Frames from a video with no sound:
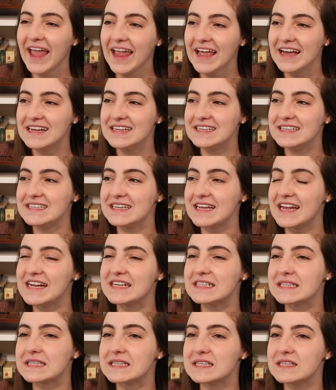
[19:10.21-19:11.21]
And
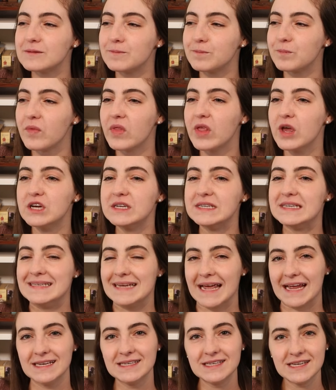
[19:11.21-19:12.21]
it's
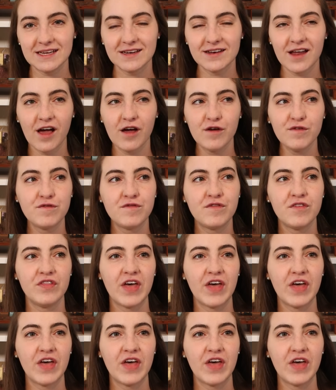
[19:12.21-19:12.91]
dainty enough